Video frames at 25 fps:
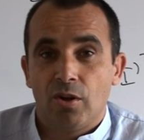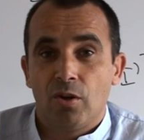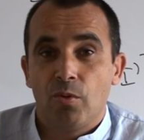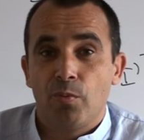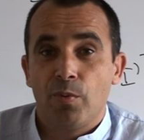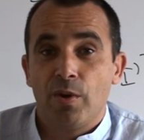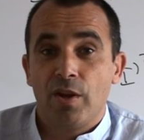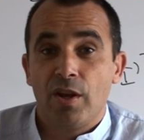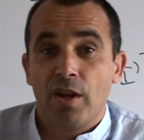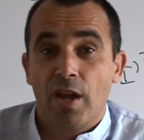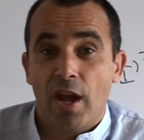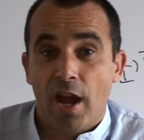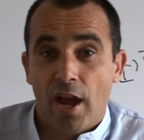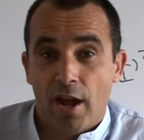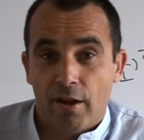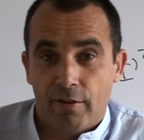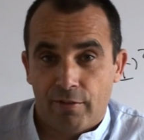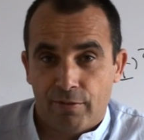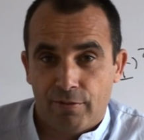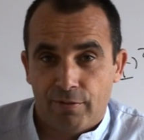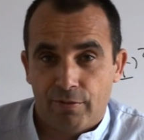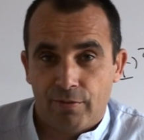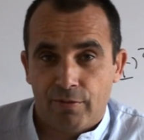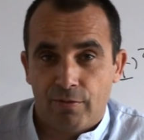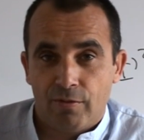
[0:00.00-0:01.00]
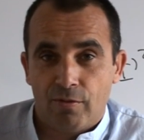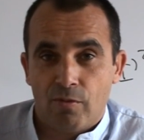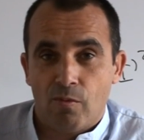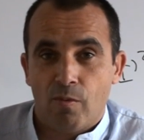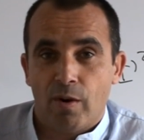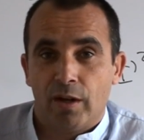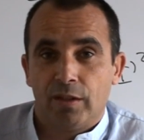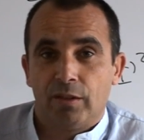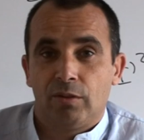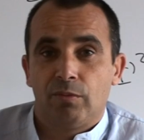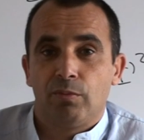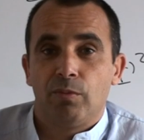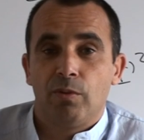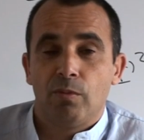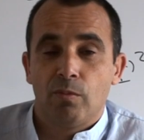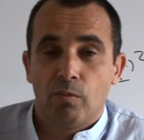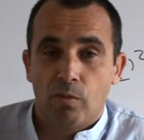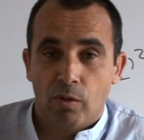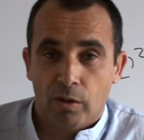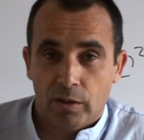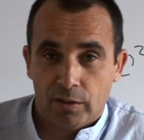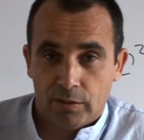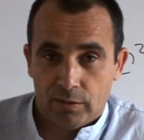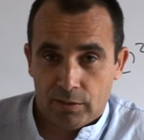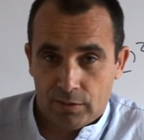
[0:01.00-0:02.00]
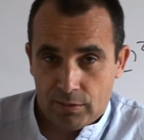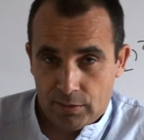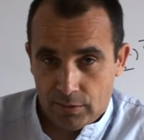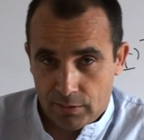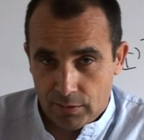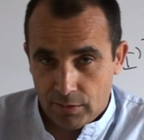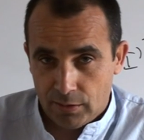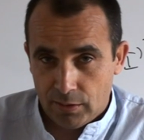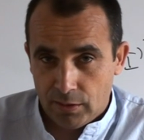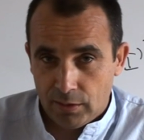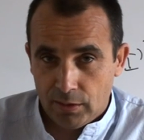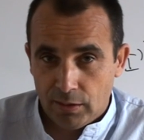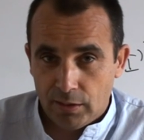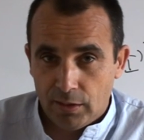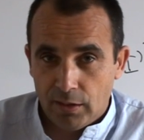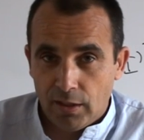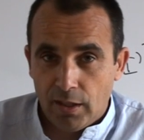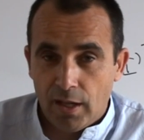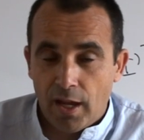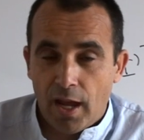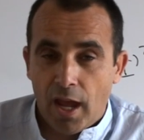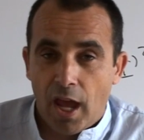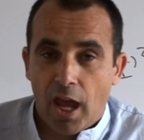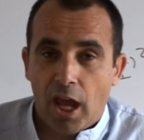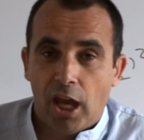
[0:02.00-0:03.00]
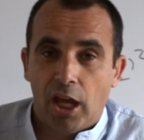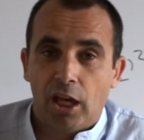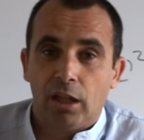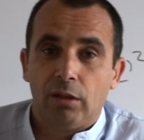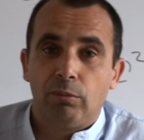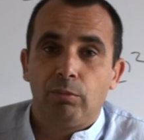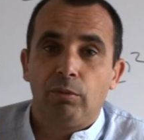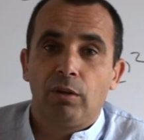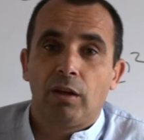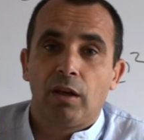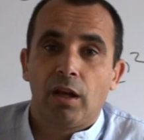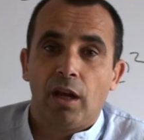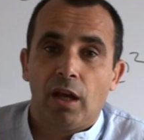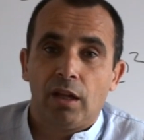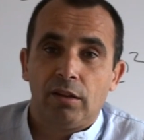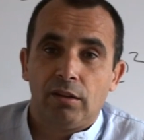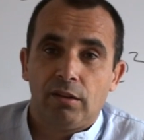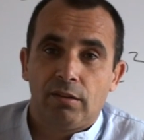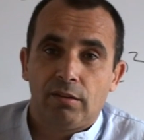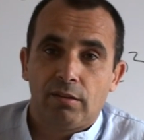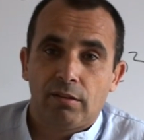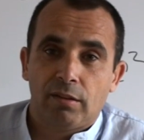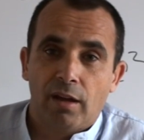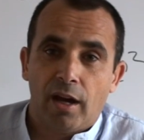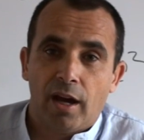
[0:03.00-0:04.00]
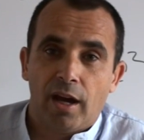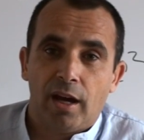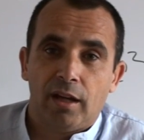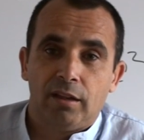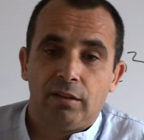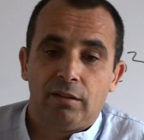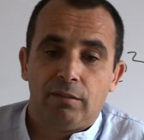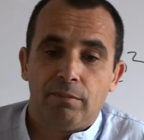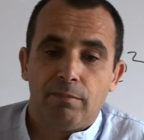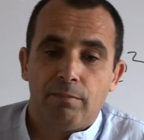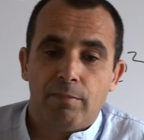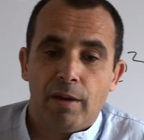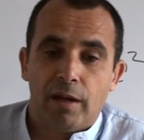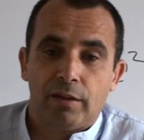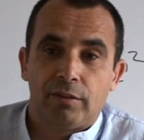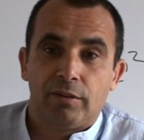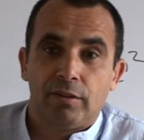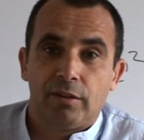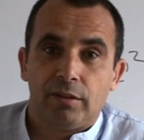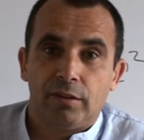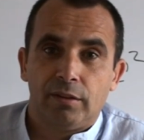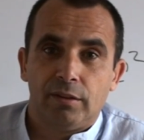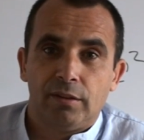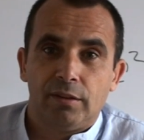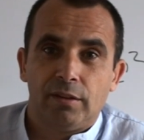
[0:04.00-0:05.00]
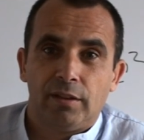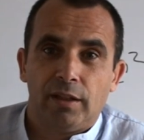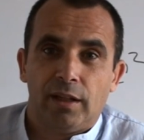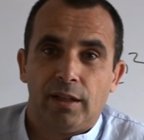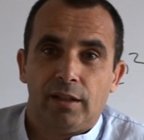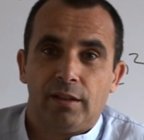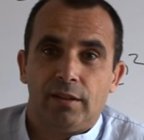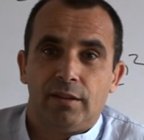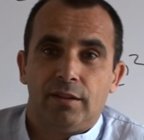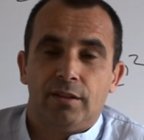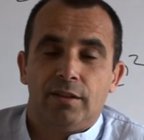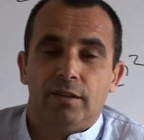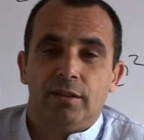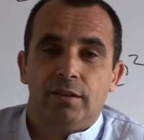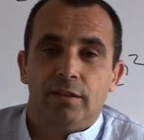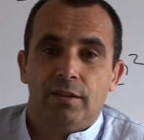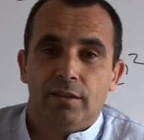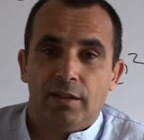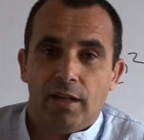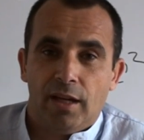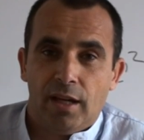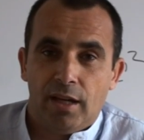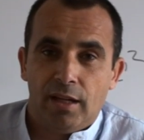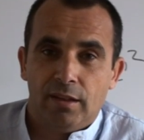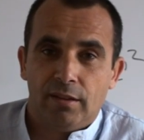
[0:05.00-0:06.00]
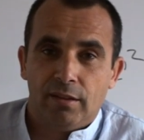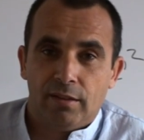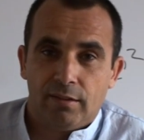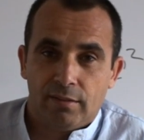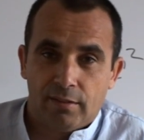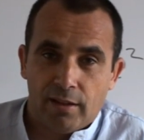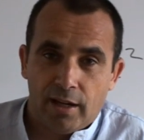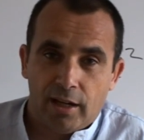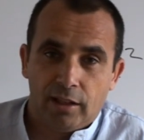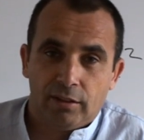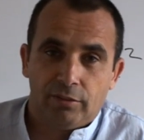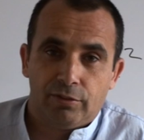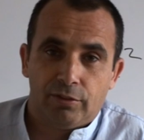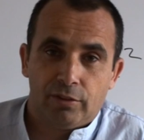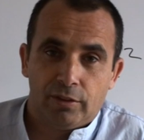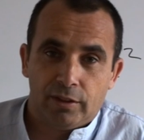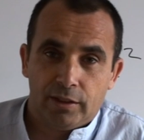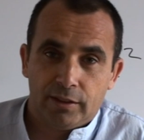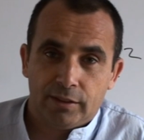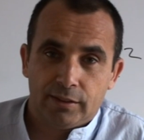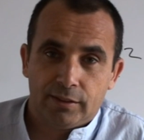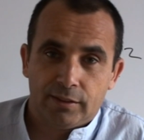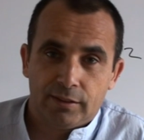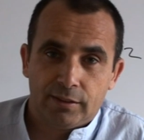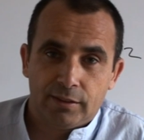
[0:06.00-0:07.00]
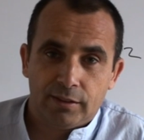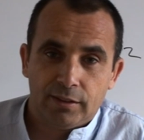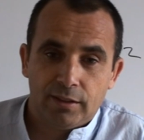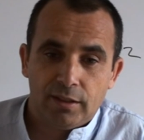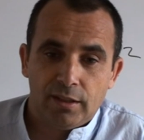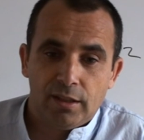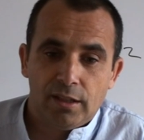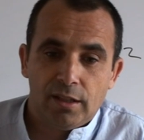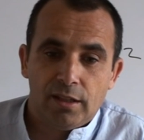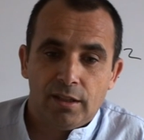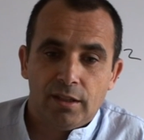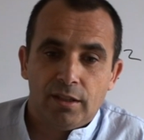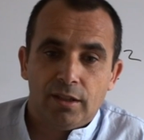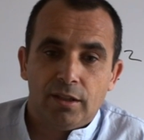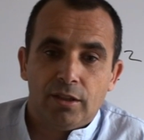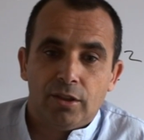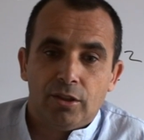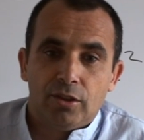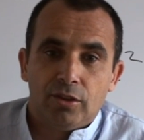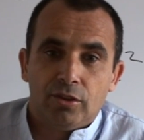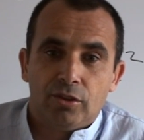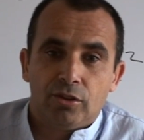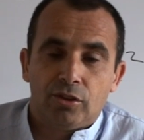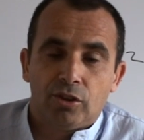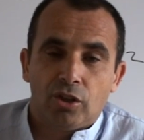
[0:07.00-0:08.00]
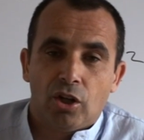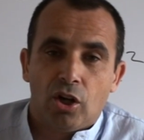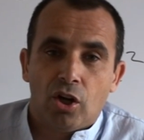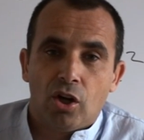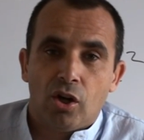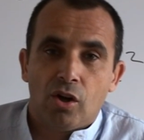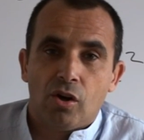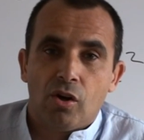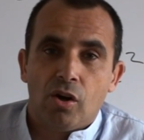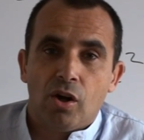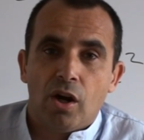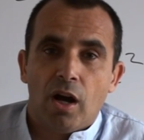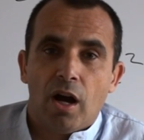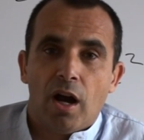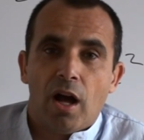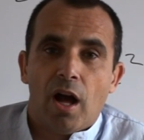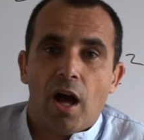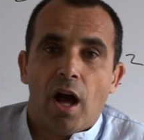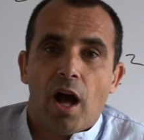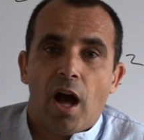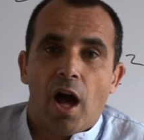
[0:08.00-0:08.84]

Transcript: We have what we want. And we can decide better than they decide for us. So